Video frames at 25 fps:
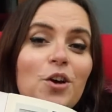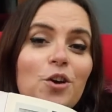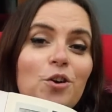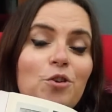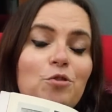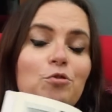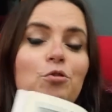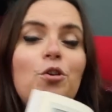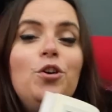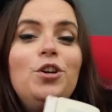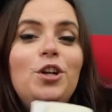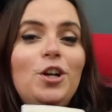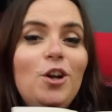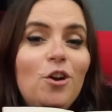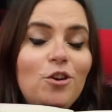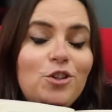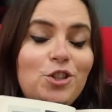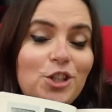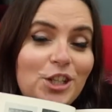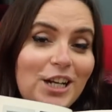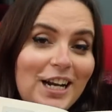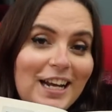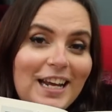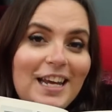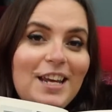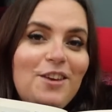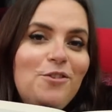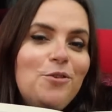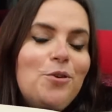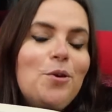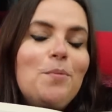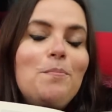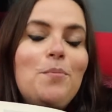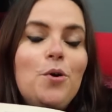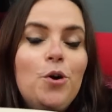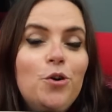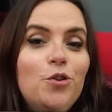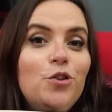chronologically, you
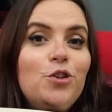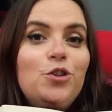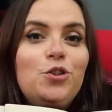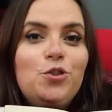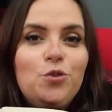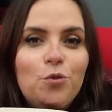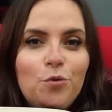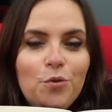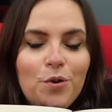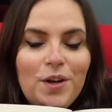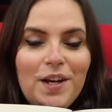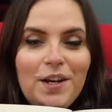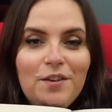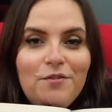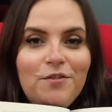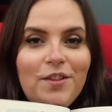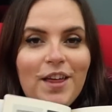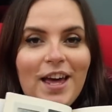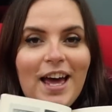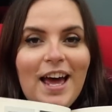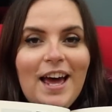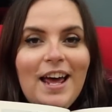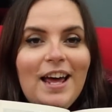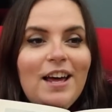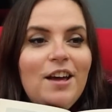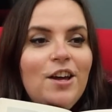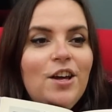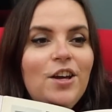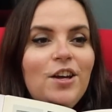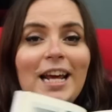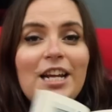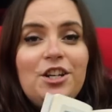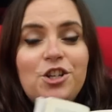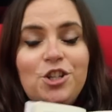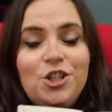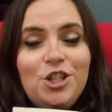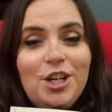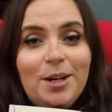can put the story of their
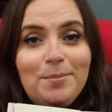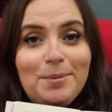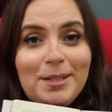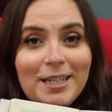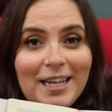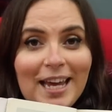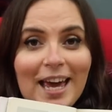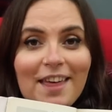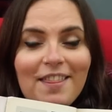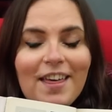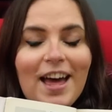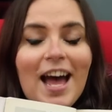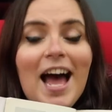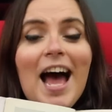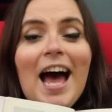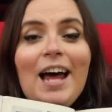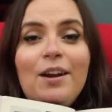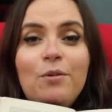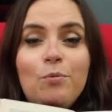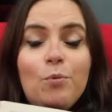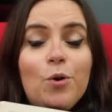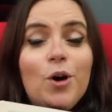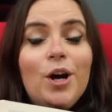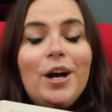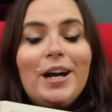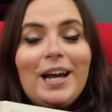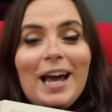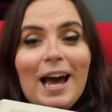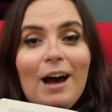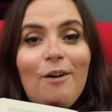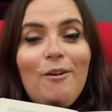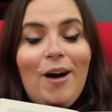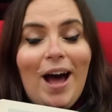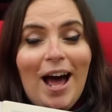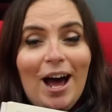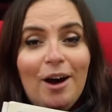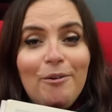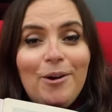relationship together and work
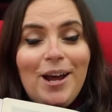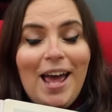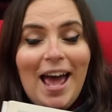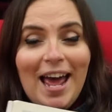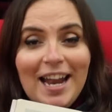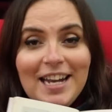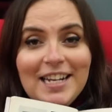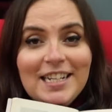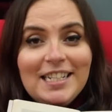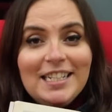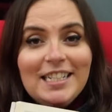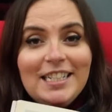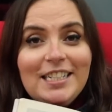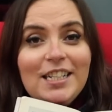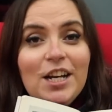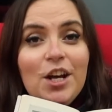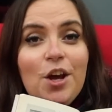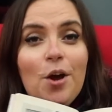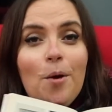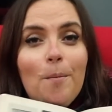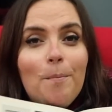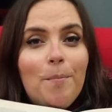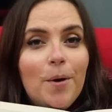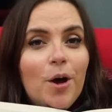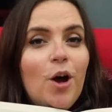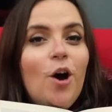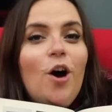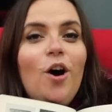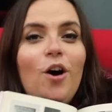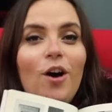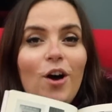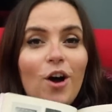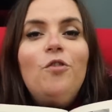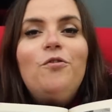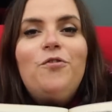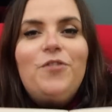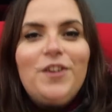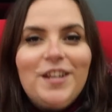out how it ended. But
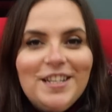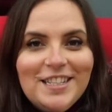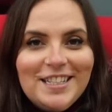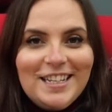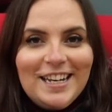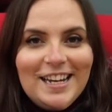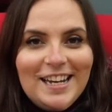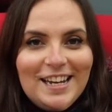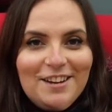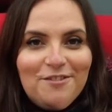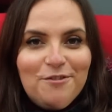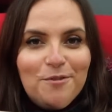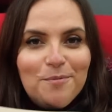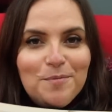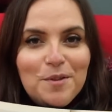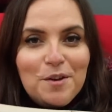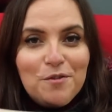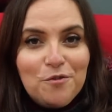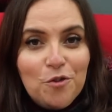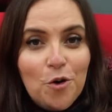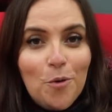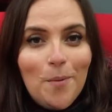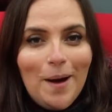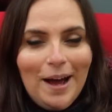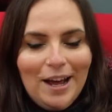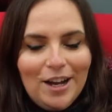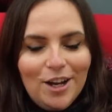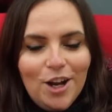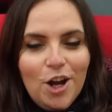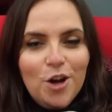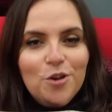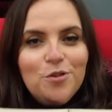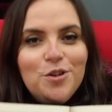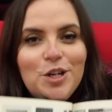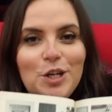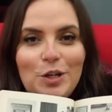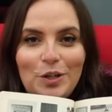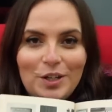obviously from the format
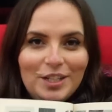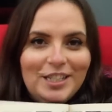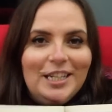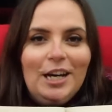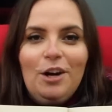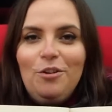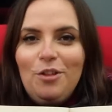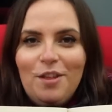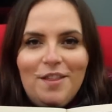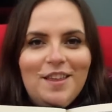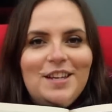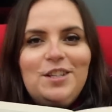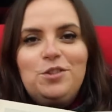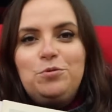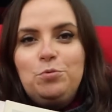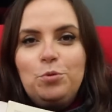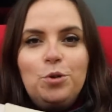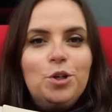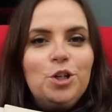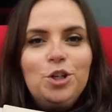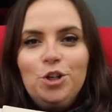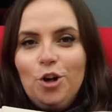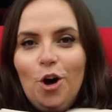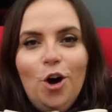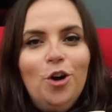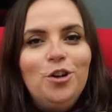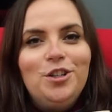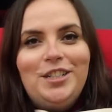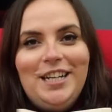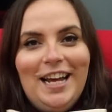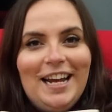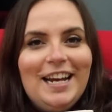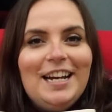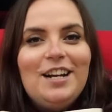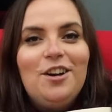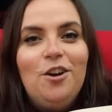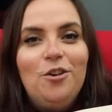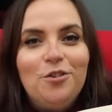alone, you can tell that this would not
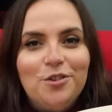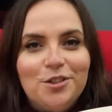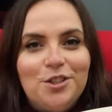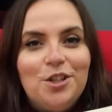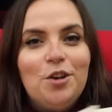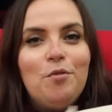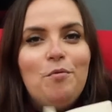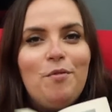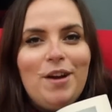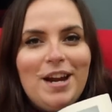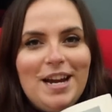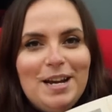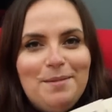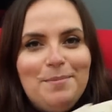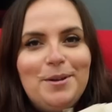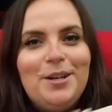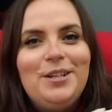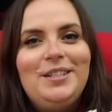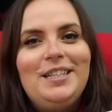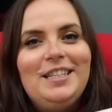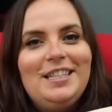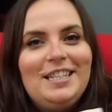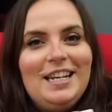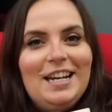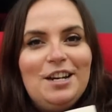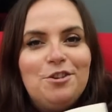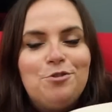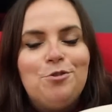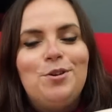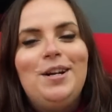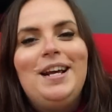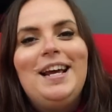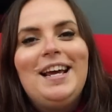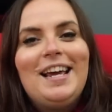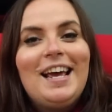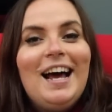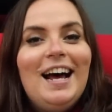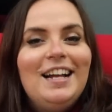take long to read because it's
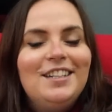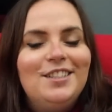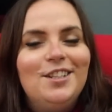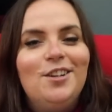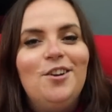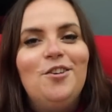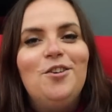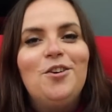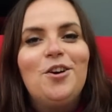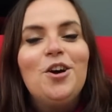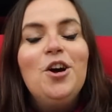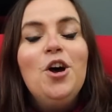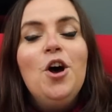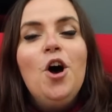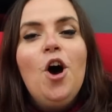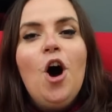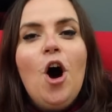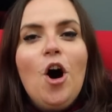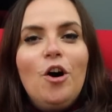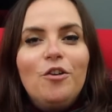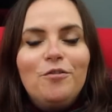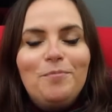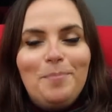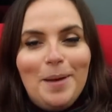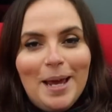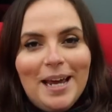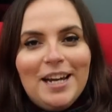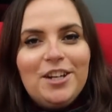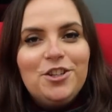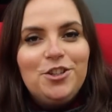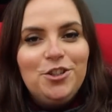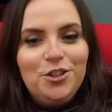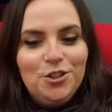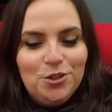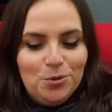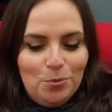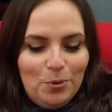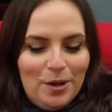literally a catalogue of
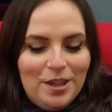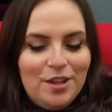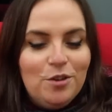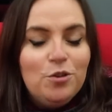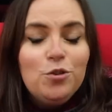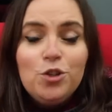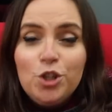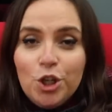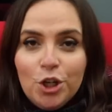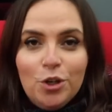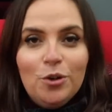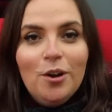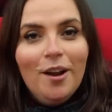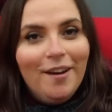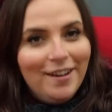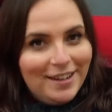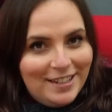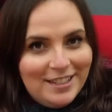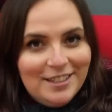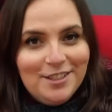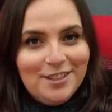pictures with two-line